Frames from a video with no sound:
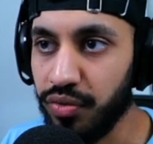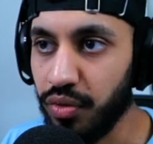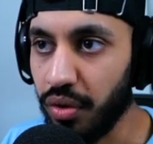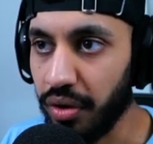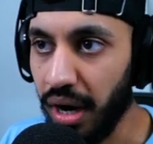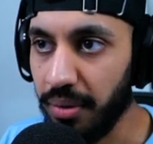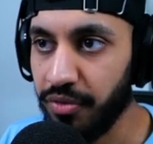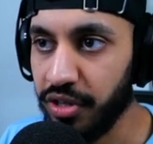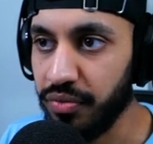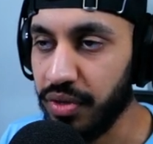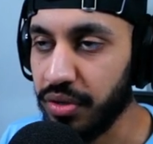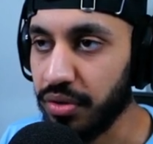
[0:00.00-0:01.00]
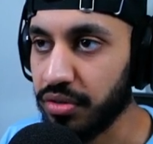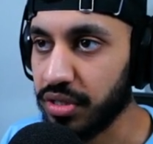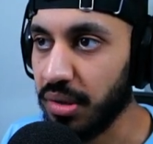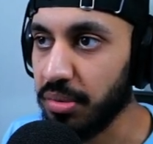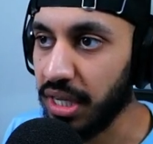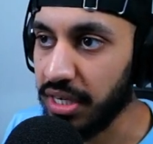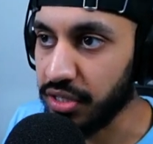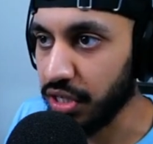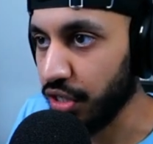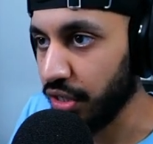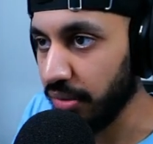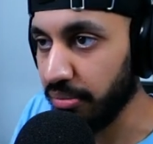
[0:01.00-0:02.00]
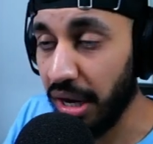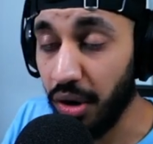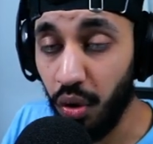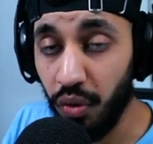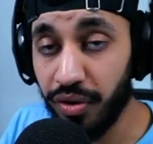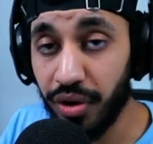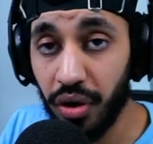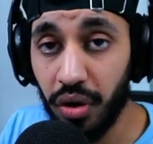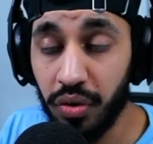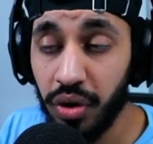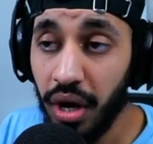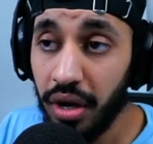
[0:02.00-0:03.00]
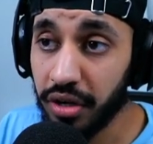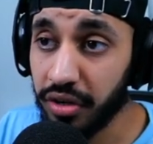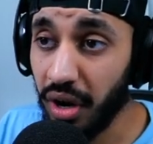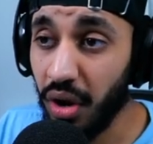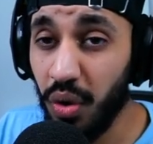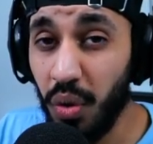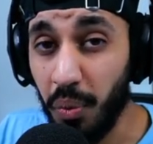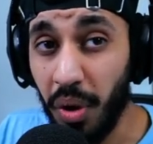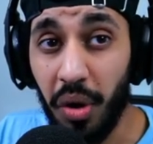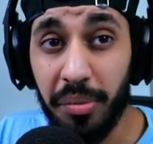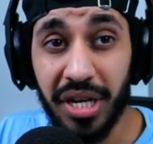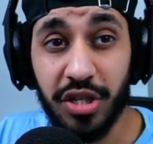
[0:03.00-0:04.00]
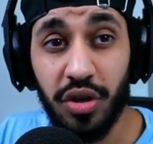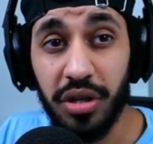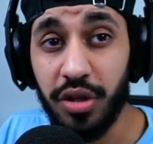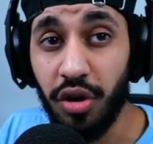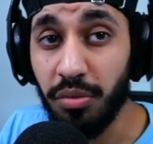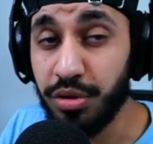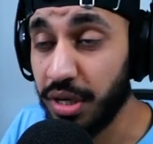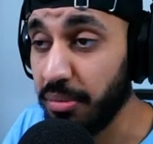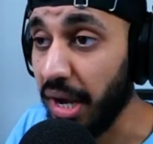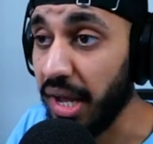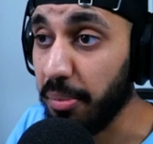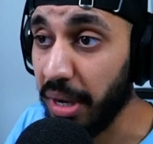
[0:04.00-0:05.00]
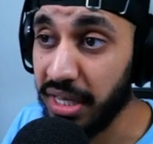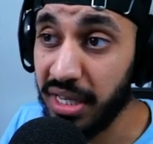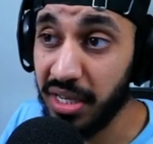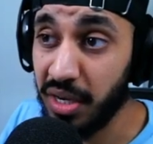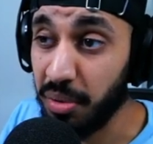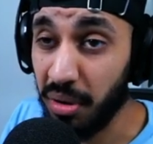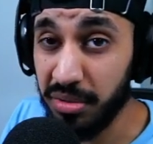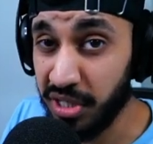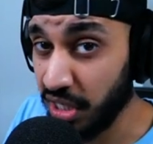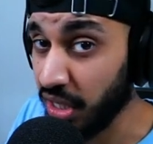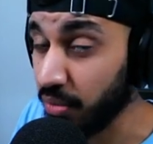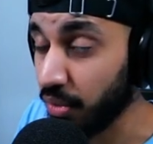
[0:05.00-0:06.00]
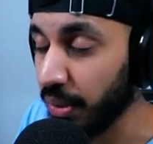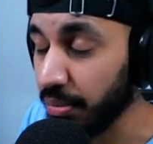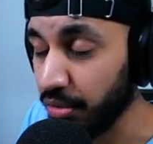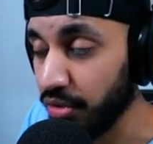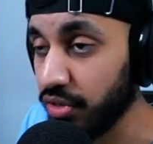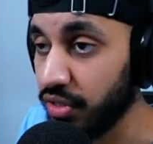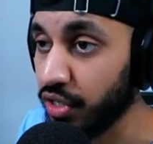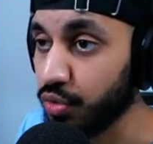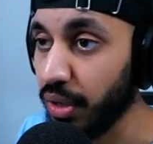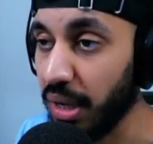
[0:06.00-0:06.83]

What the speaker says: foregrip for the recoil stabilization. But overall, Grau will be a solid option in my opinion. You probably see a lot more people using this